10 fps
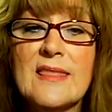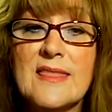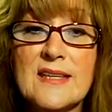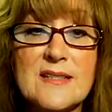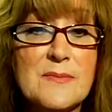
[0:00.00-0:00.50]

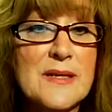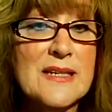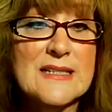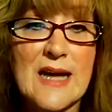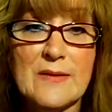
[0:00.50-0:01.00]
This
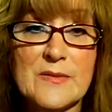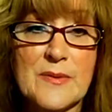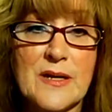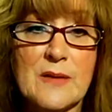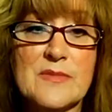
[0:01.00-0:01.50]
many times
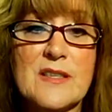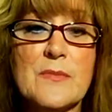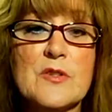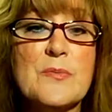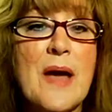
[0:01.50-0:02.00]
becomes the
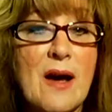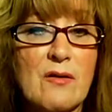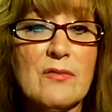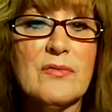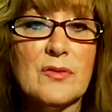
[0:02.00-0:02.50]
most
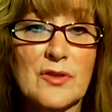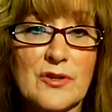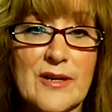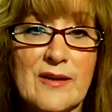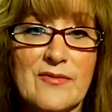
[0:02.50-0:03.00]
powerful
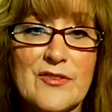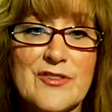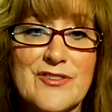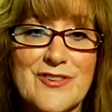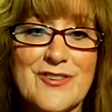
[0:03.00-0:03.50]
learning for
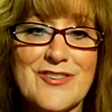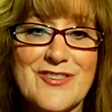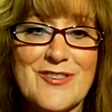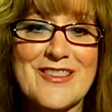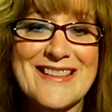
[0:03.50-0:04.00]
the
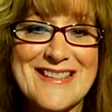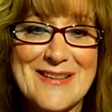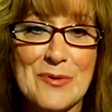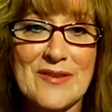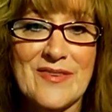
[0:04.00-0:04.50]
students during the
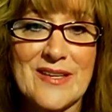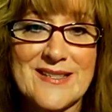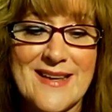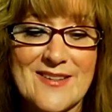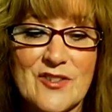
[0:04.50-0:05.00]
debriefing
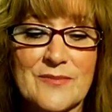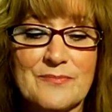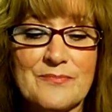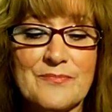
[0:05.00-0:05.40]
session.